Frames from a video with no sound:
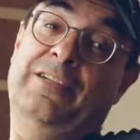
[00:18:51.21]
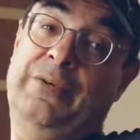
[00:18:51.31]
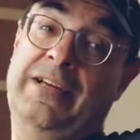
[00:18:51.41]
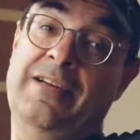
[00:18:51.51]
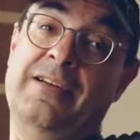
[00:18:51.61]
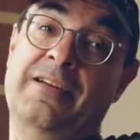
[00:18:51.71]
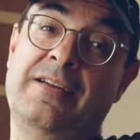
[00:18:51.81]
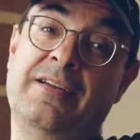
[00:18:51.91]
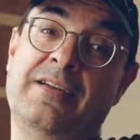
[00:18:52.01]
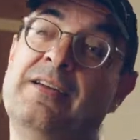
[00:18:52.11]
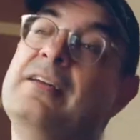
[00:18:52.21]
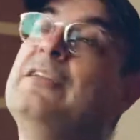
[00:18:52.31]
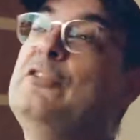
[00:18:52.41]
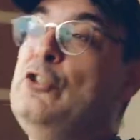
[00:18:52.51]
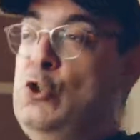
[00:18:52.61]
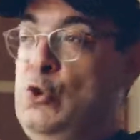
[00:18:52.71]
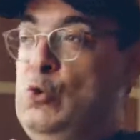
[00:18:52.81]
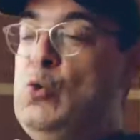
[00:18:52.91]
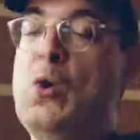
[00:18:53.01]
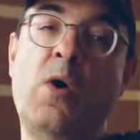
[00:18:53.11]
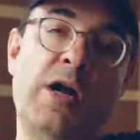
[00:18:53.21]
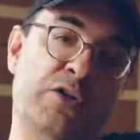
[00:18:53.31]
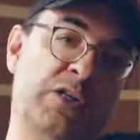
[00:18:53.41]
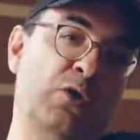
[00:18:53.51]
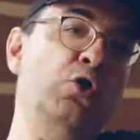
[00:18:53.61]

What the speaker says: okay? You who are watching,